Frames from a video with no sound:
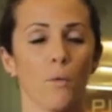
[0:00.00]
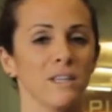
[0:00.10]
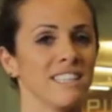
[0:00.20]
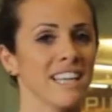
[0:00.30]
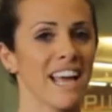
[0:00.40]

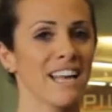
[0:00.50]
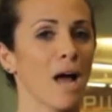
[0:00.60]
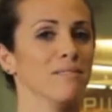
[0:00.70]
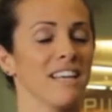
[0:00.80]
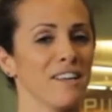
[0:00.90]
Once
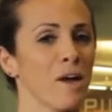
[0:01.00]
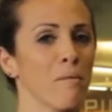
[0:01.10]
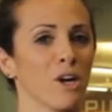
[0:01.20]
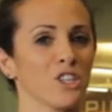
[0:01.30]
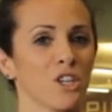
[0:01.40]
again, I'm
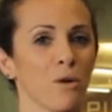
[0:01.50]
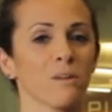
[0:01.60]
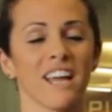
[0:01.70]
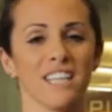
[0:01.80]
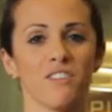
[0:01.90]
Danielle
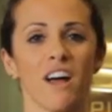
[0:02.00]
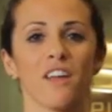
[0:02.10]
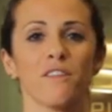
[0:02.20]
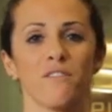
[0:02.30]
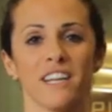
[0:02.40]
Marshall with
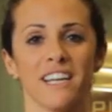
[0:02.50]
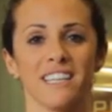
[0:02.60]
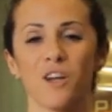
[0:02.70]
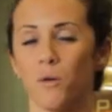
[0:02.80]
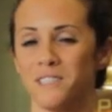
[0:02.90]
Gainesville Health and
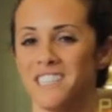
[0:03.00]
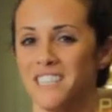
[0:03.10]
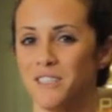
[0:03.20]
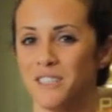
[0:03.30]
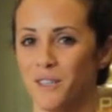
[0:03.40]
Fitness. Hope to
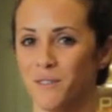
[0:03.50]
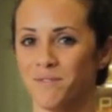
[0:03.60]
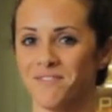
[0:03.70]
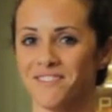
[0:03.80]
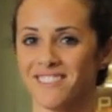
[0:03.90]
see you soon.